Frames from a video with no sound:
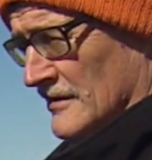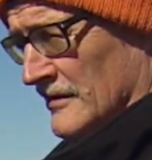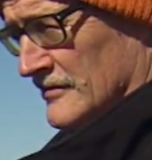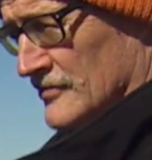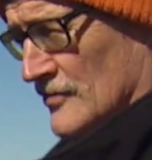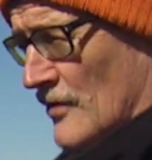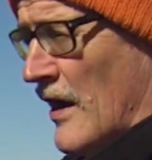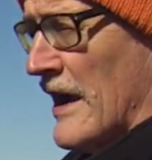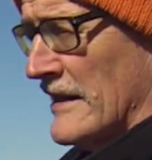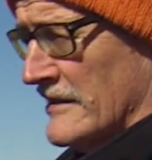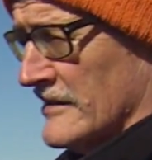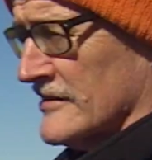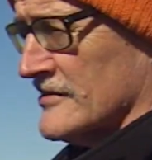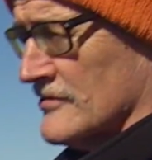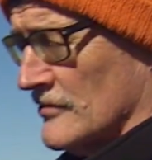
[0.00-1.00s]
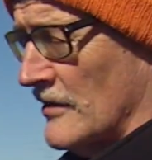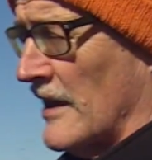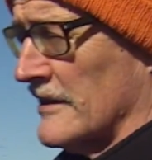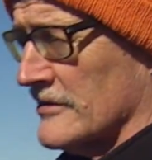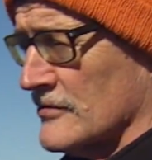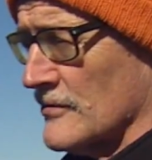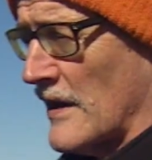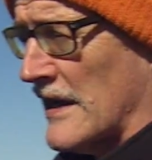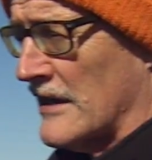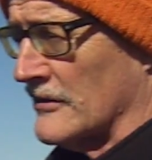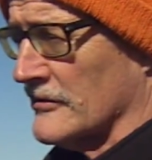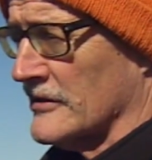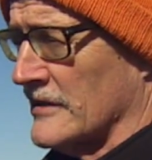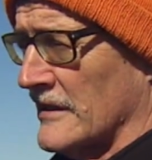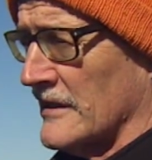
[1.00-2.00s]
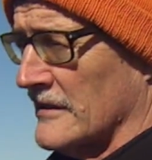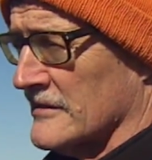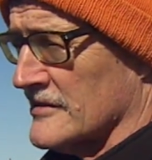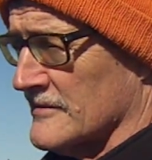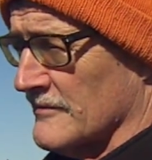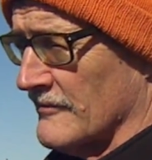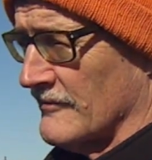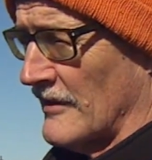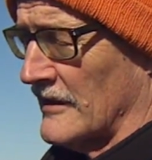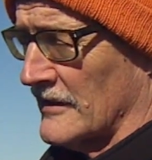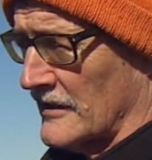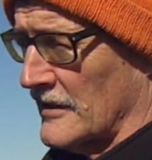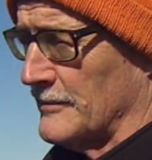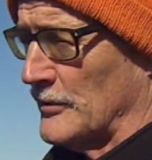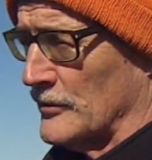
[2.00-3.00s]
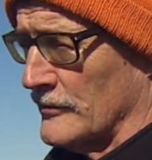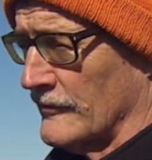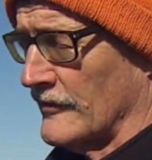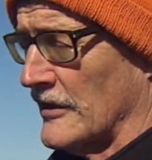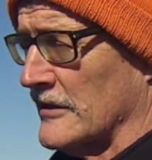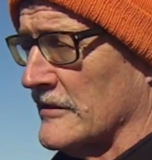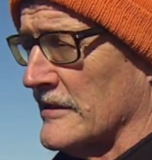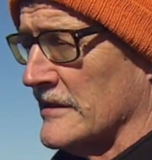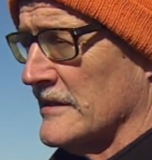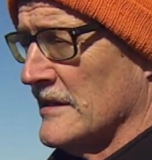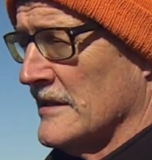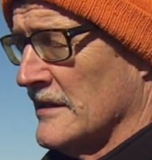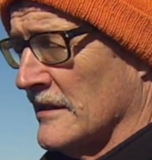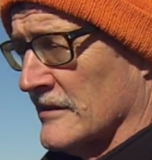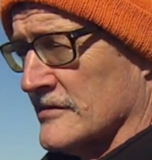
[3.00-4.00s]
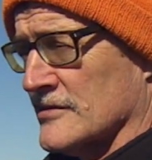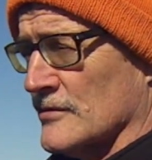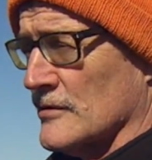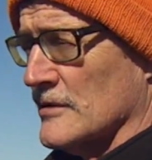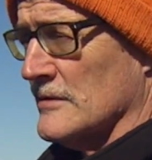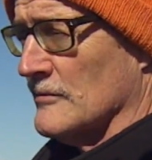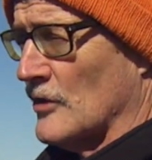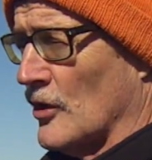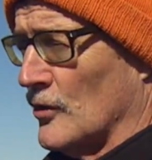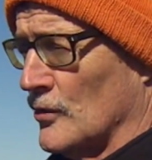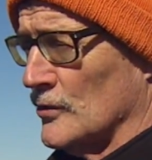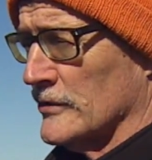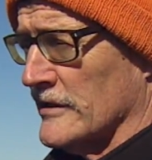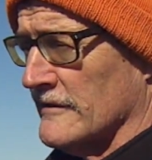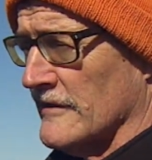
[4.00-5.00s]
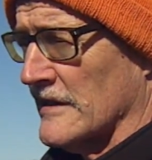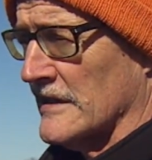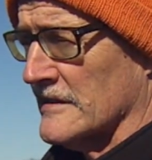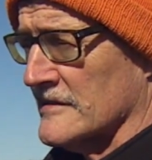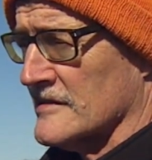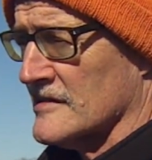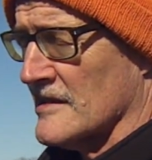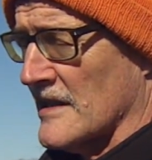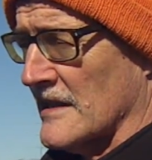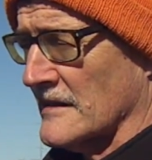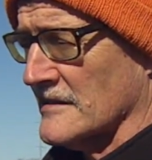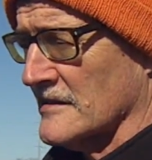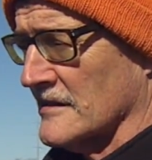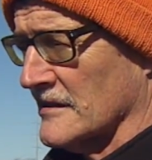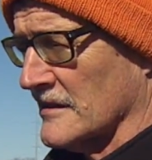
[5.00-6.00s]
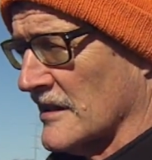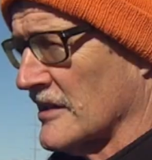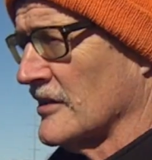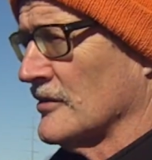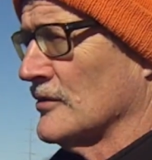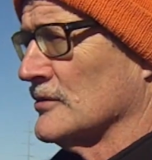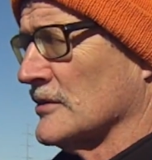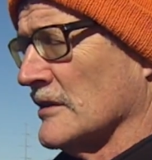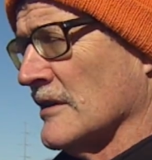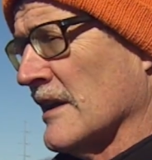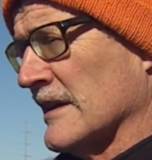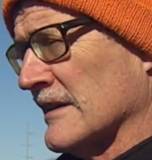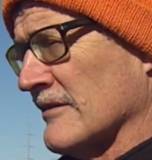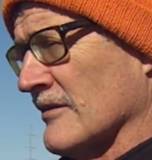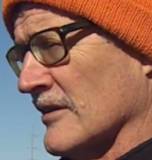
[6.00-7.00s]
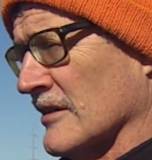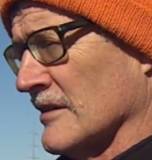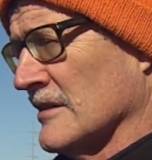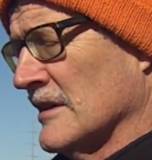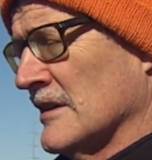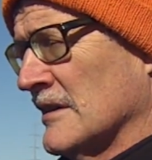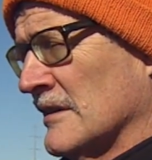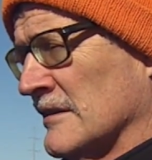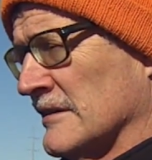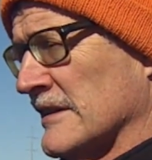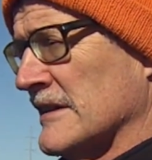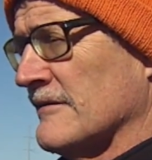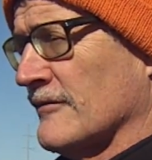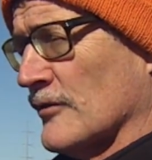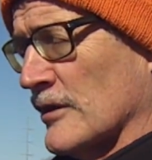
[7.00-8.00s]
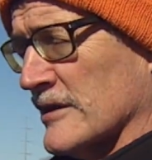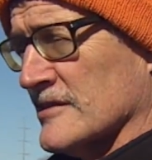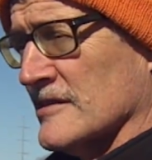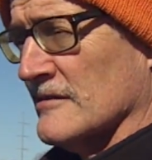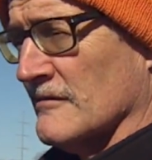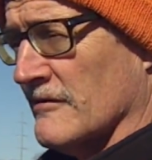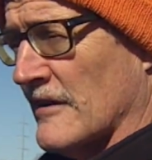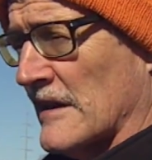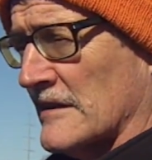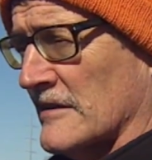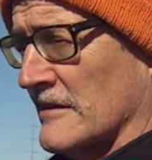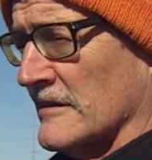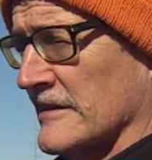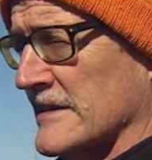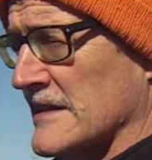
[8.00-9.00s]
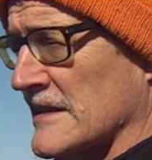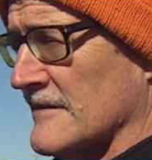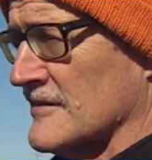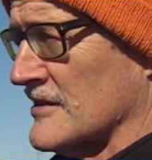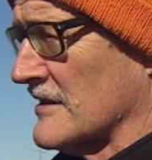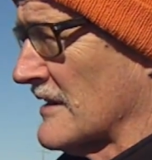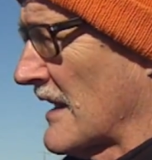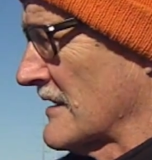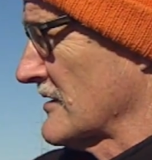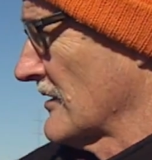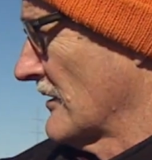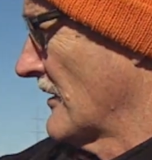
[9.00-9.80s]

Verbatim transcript: a dryness, a lot of drought, and some a couple of very extreme cold events that uh, killed a lot of the leaf rust infected leaves, and that's a